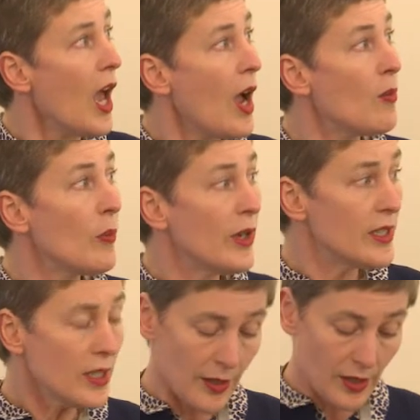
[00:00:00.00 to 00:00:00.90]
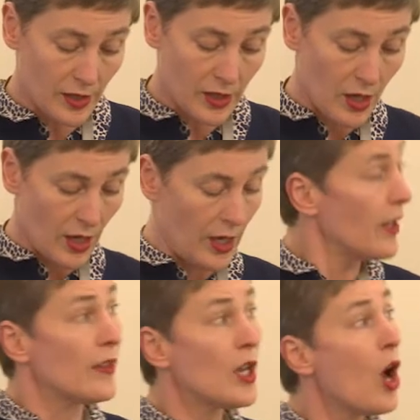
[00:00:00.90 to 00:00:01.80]
And when we did this,
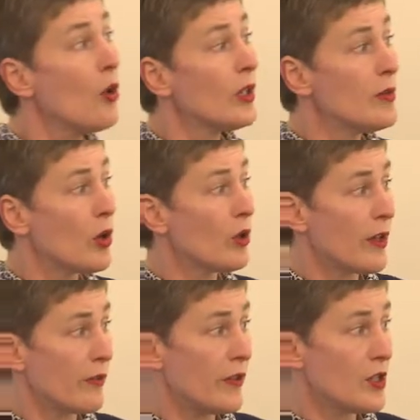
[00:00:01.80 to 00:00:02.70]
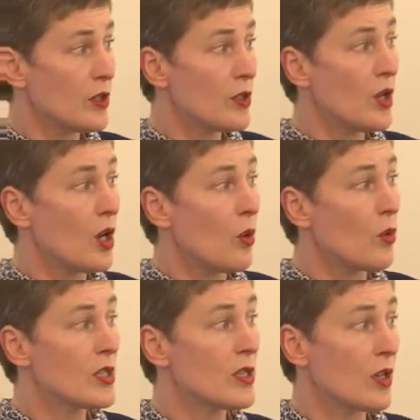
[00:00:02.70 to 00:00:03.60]
the only model that fitted
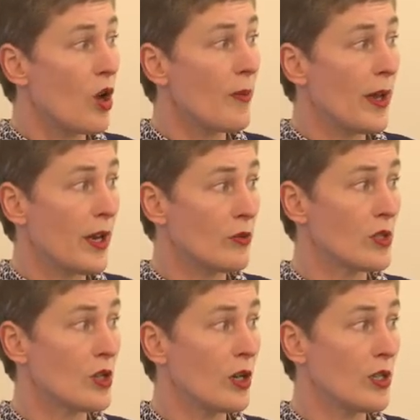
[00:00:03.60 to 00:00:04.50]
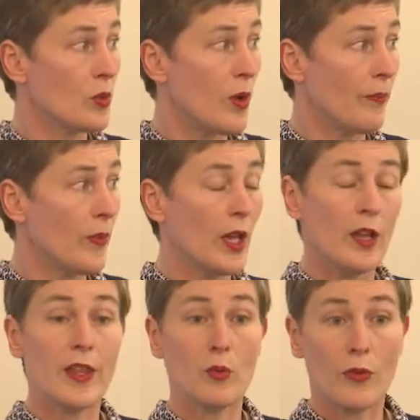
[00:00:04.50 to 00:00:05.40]
was the compound heterozygous one.
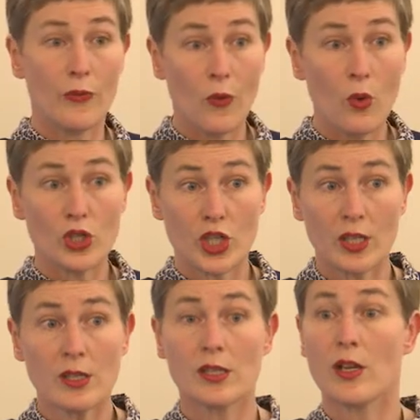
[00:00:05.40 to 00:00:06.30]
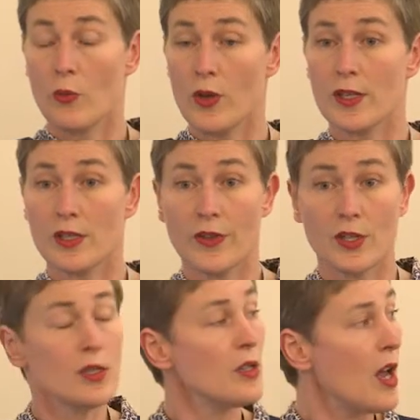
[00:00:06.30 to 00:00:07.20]
There were 4 genes where this
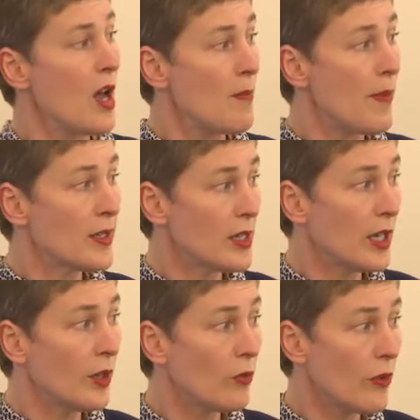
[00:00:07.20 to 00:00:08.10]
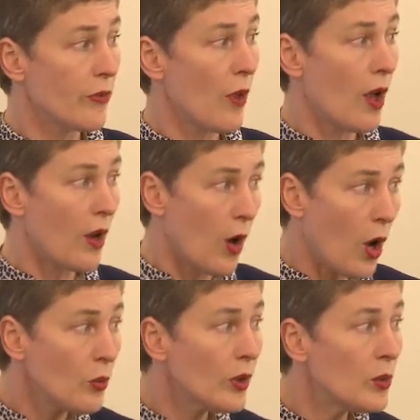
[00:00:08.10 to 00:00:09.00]
fitted, but in
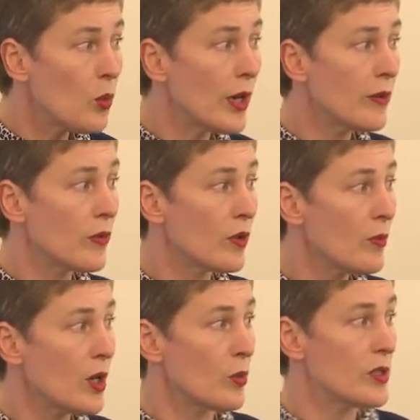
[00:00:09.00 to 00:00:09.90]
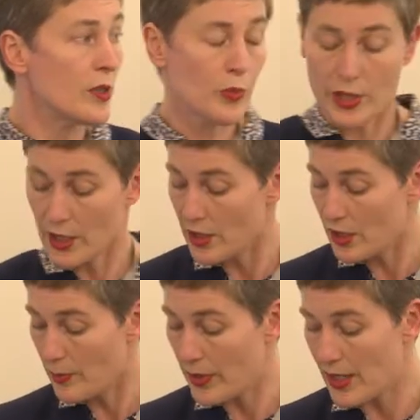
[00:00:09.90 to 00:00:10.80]
only one of them was this predicted
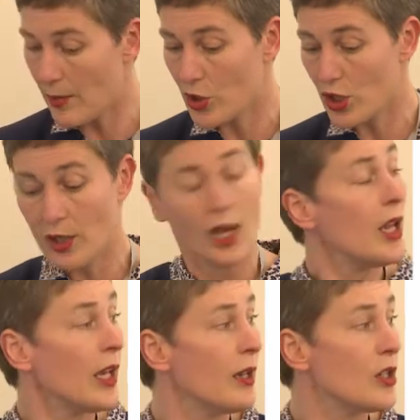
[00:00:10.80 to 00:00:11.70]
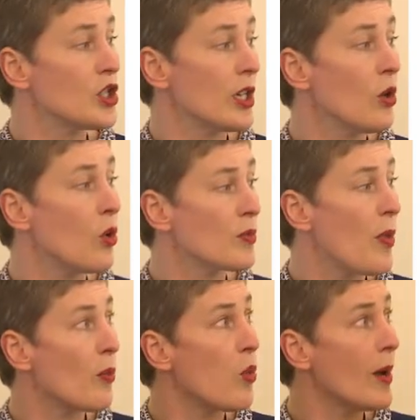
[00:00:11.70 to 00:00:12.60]
to be damaging in a gene called
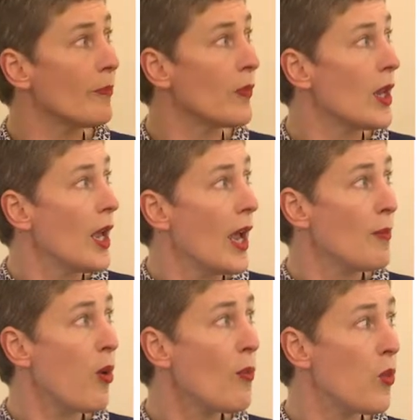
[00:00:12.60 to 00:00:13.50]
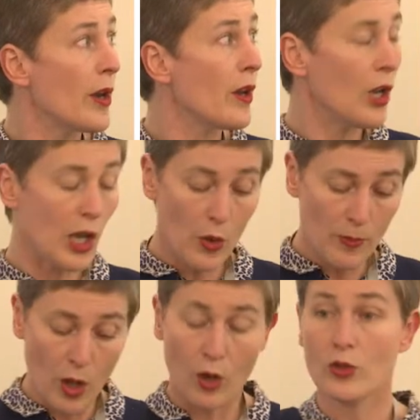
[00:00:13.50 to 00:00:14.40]
POP1. And POP1, lo and
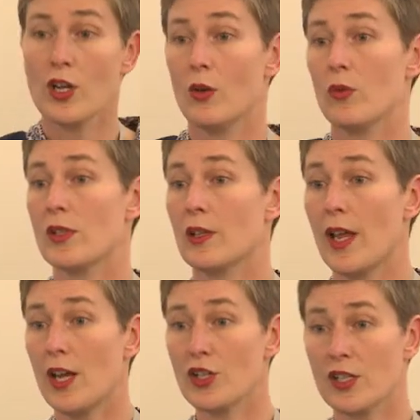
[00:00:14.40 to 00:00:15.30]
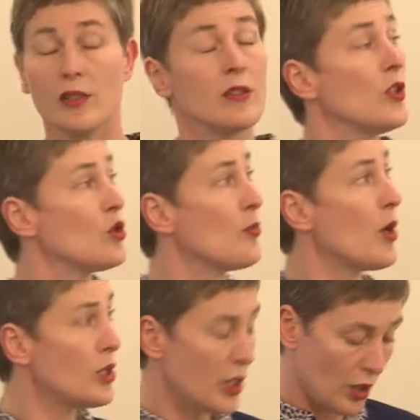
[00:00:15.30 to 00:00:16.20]
behold, was the largest individual
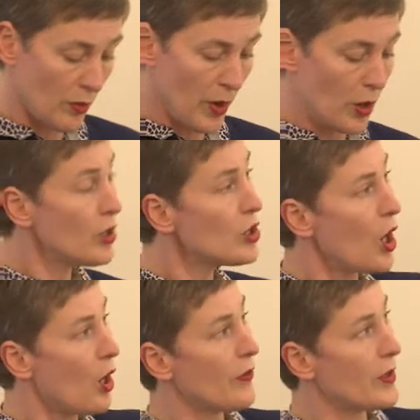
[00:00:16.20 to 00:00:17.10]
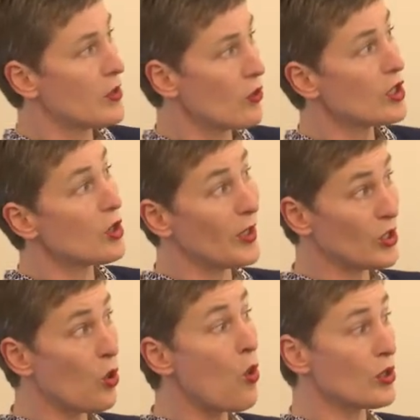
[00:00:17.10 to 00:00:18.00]
protein component of the structure
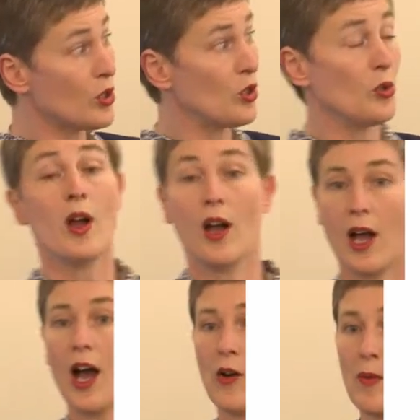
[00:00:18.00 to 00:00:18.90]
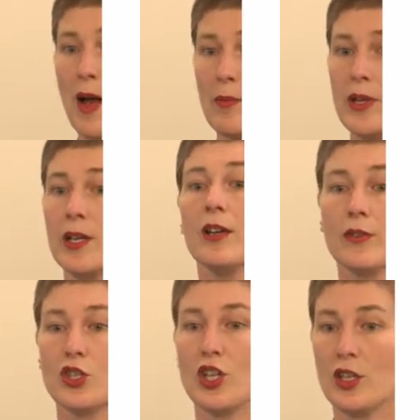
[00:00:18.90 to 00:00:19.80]
which talks to RMRP,
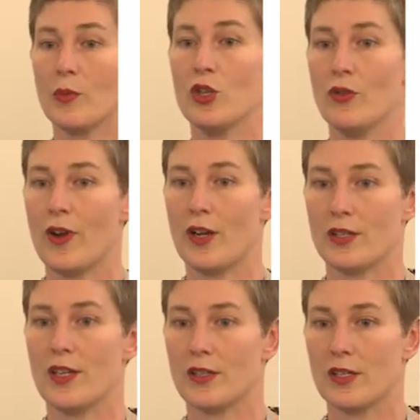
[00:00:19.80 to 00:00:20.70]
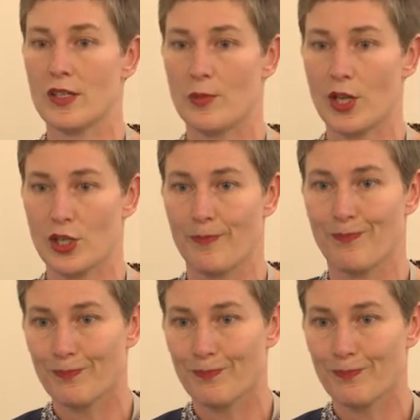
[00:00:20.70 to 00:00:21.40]
the gene that we knew for anexectic dysplasia.